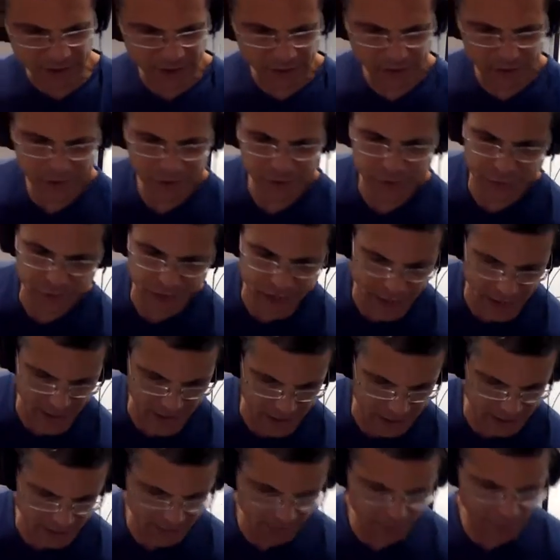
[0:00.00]
there's 3
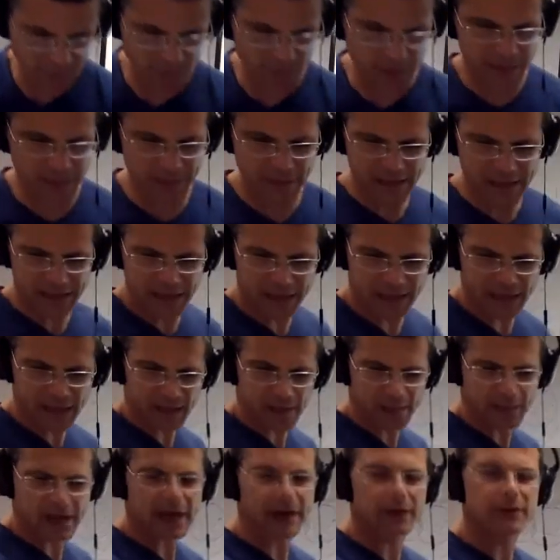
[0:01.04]
things that we want to be thinking
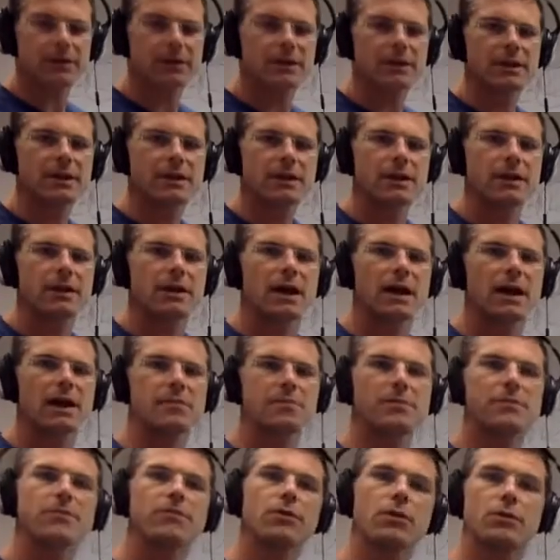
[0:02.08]
about
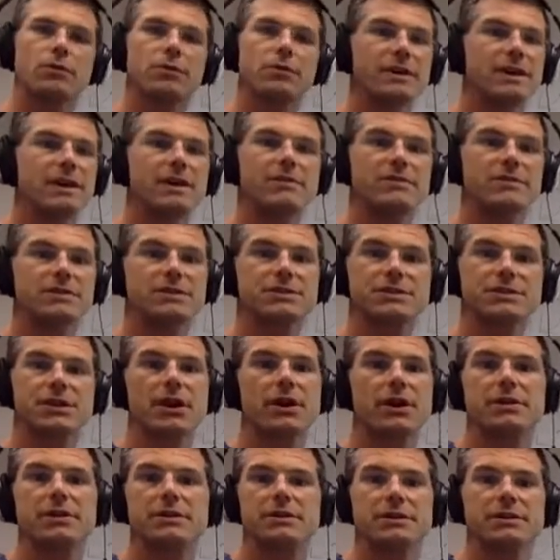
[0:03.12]
before we even
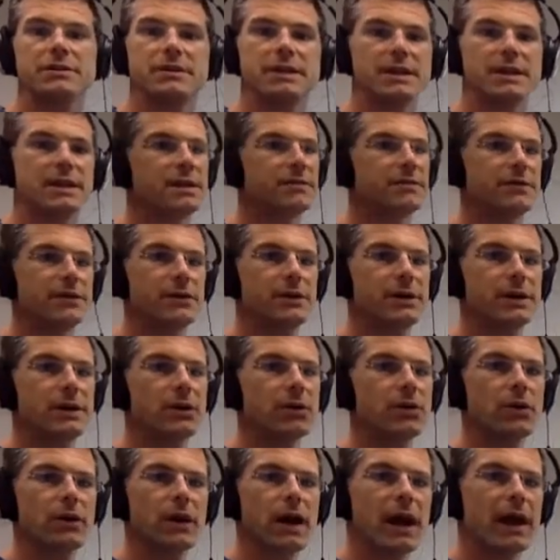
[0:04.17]
start the interviewing
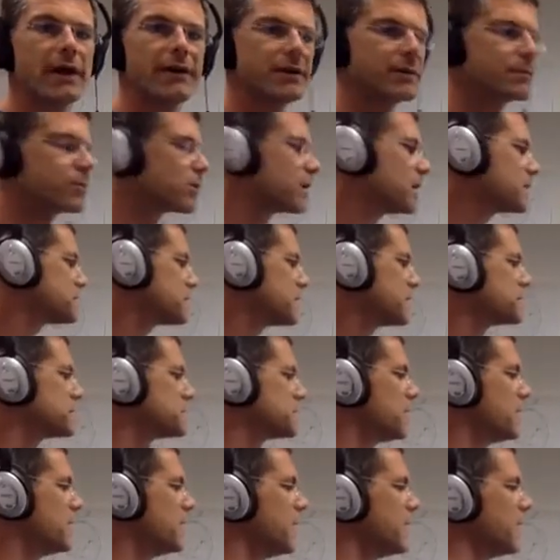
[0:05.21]
or the hiring
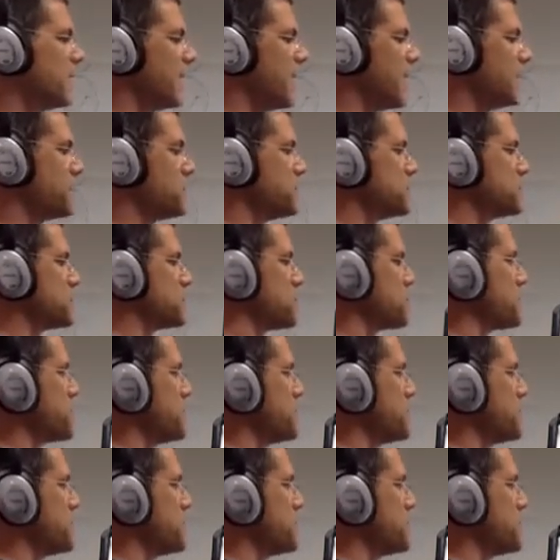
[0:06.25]
process. And those 3